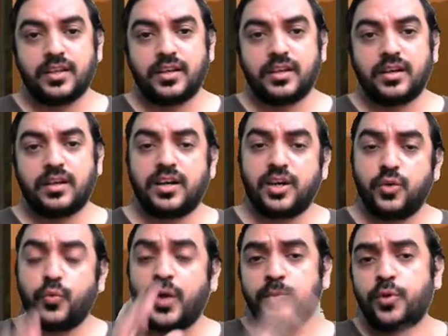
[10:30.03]

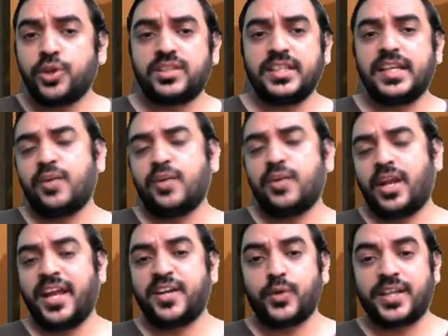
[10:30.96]
One more thing I would
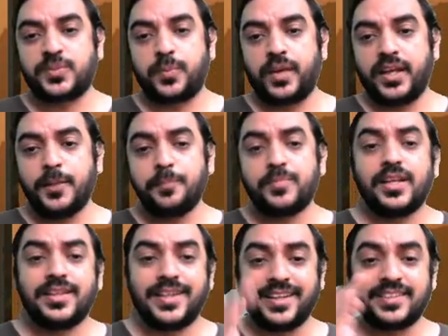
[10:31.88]
like to explain,
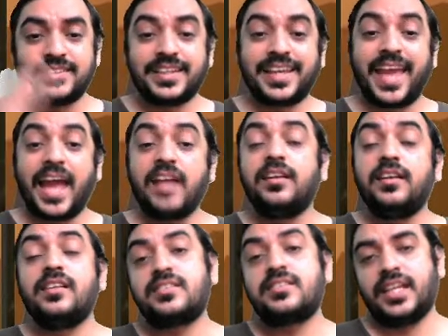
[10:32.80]
that is
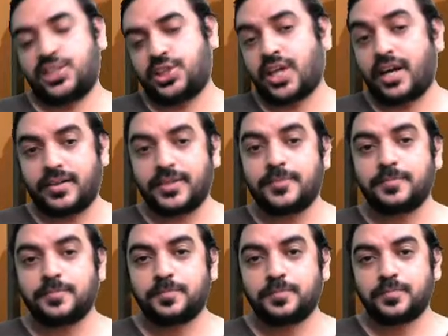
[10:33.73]
candlestick chart.
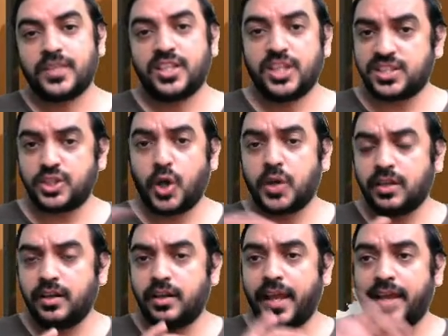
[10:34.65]
It's not a
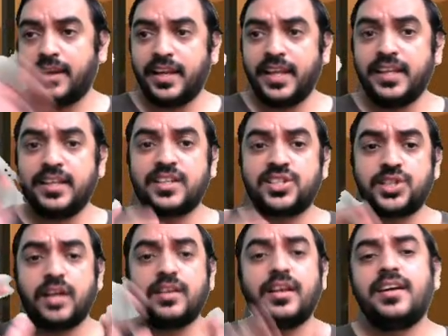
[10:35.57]
linear
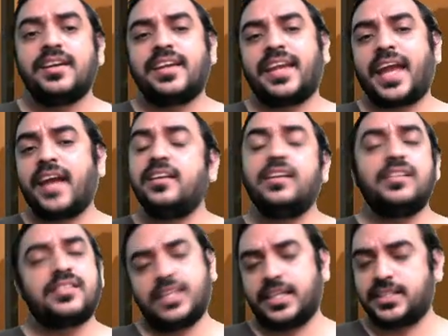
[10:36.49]
chart,
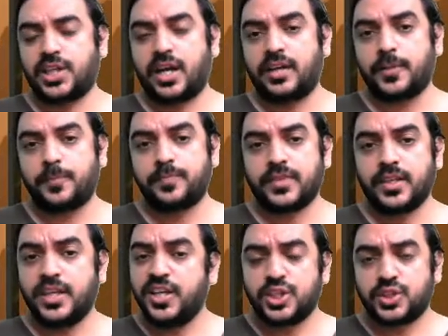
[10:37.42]
candlestick chart.
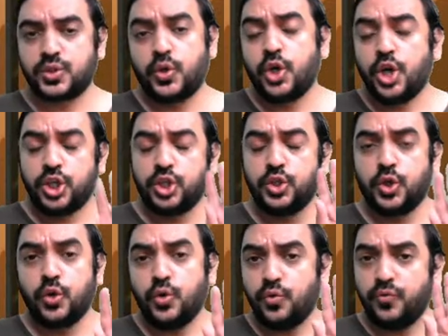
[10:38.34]
So,
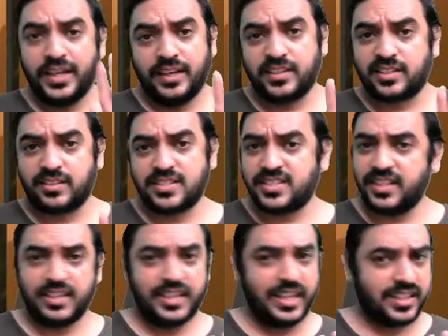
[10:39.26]
we discussed in
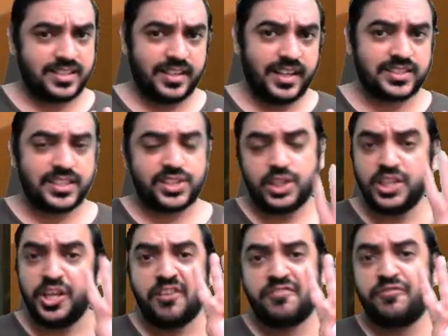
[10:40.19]
the yesterday session,
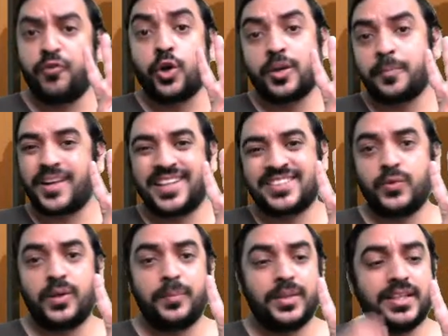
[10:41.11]
four prices
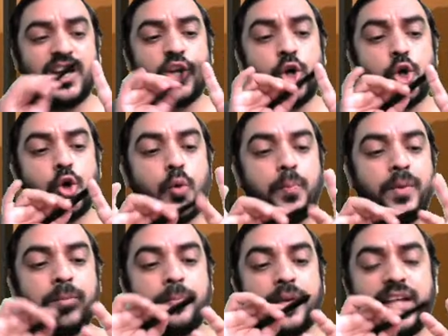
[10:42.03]
will be there:
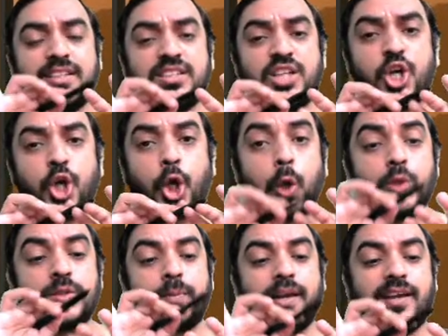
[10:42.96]
open price,
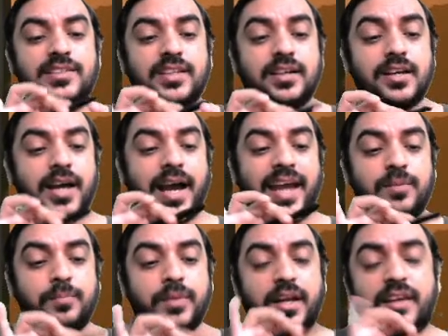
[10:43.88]
close price, high
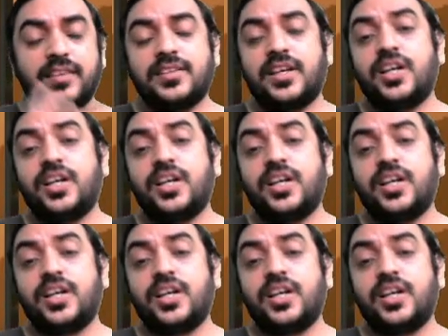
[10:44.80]
price,